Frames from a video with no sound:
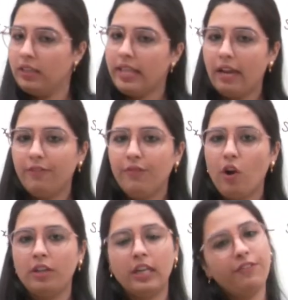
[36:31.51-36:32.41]
That we
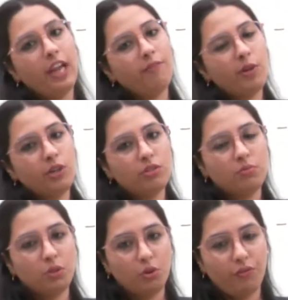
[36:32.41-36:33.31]
wanted, we have produced
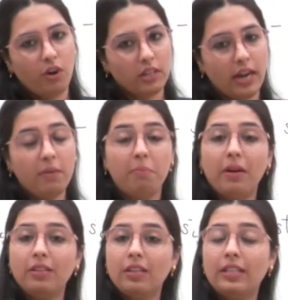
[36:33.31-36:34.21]
mule for that.
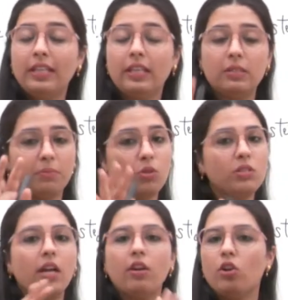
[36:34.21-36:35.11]
But the thing is,
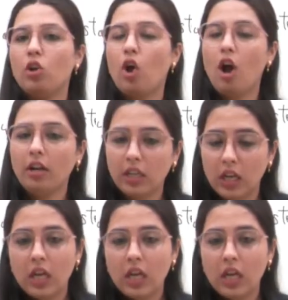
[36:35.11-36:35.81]
mules are not